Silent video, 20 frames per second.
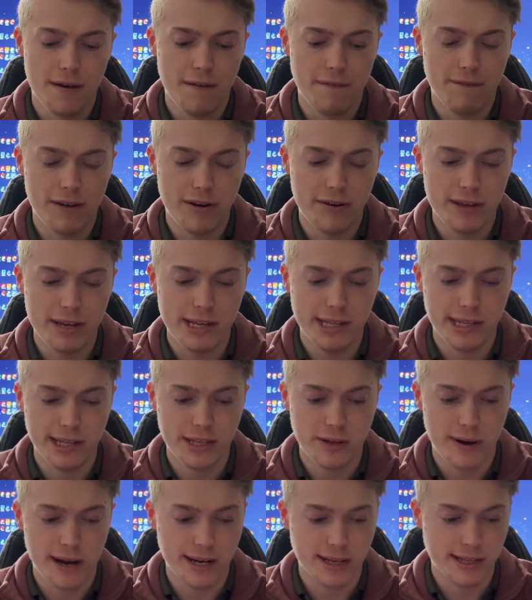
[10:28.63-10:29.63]
Very easy
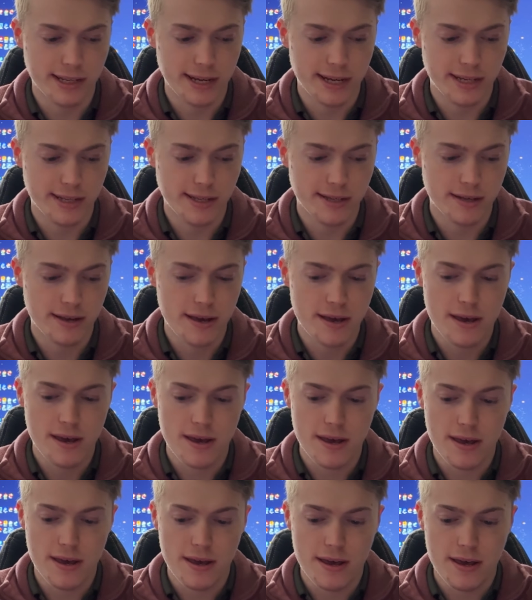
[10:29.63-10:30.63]
to access.
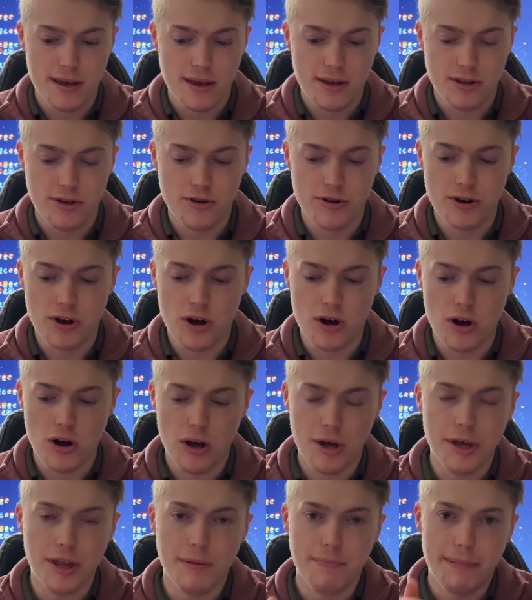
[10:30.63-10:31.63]
They're not
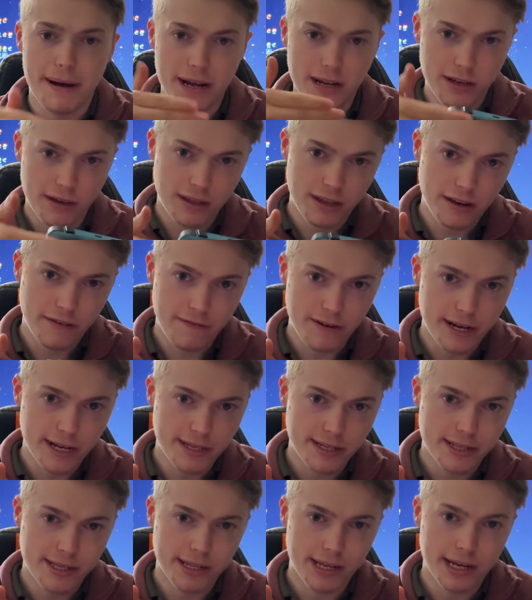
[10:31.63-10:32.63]
at the back of the
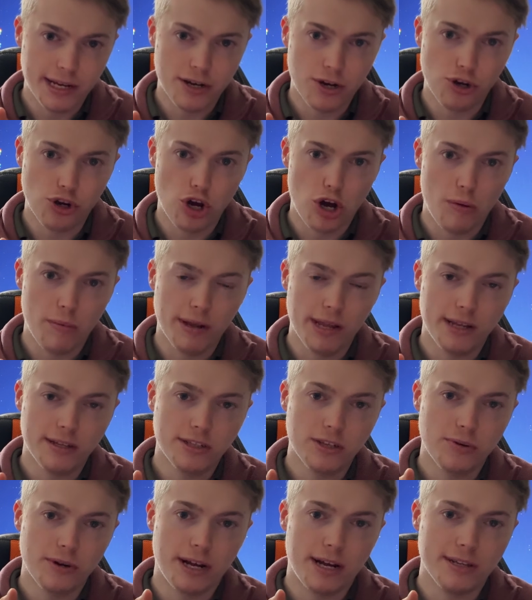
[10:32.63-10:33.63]
device like a normal
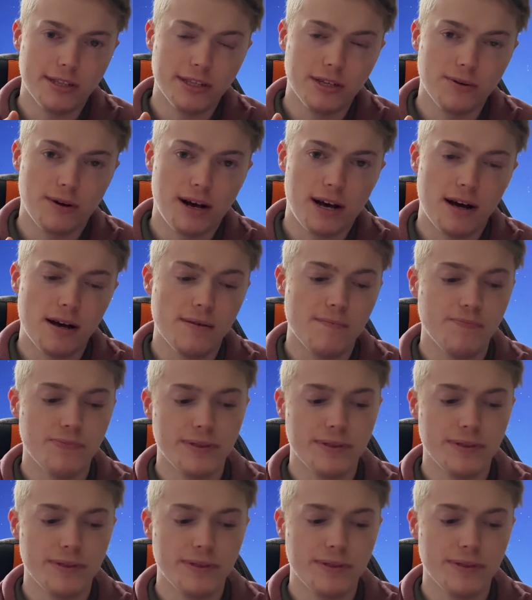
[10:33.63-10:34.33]
L2 and R2 are.